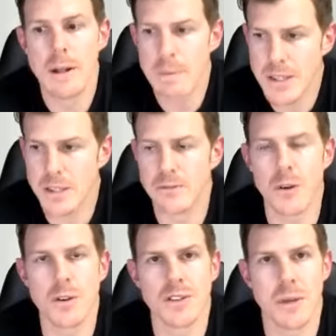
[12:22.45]
That's the
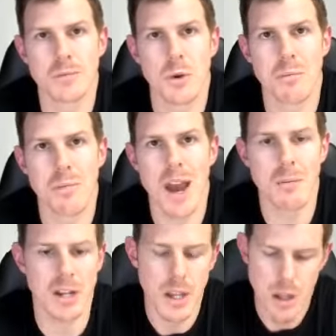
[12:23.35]
first step to
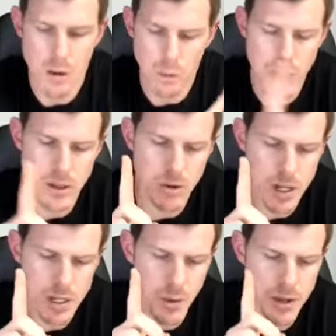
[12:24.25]
empowerment. One of the
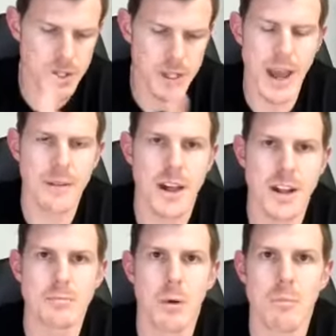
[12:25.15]
greatest ways you can have that
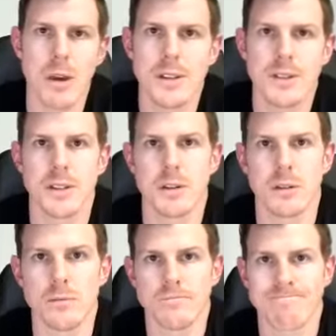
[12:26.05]
is by being still.